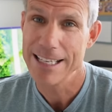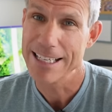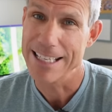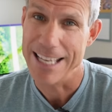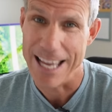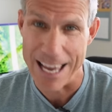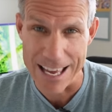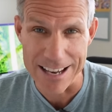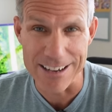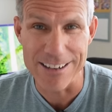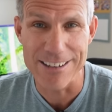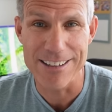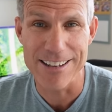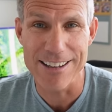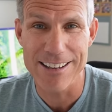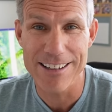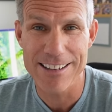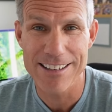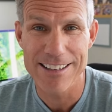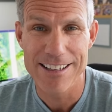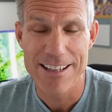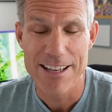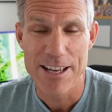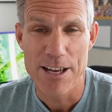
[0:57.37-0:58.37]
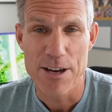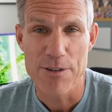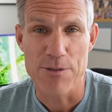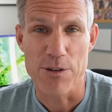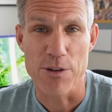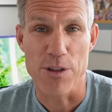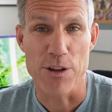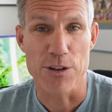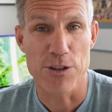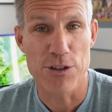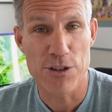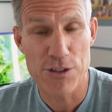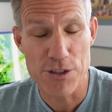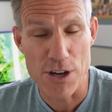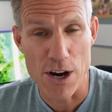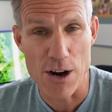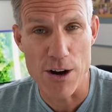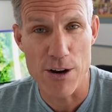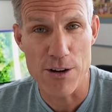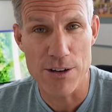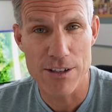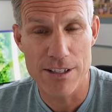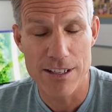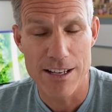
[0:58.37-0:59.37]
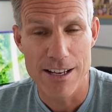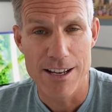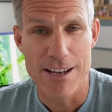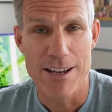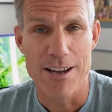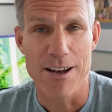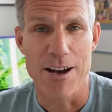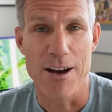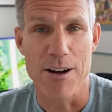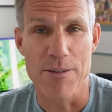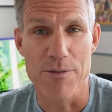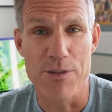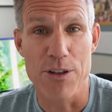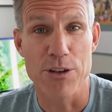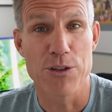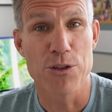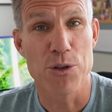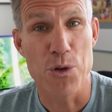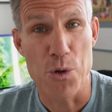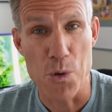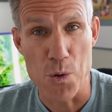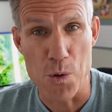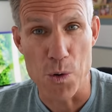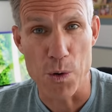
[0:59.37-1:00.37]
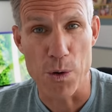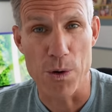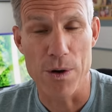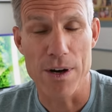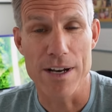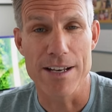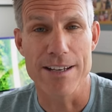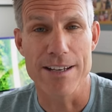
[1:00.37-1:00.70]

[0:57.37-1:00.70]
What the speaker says: Canada for the start of the Tour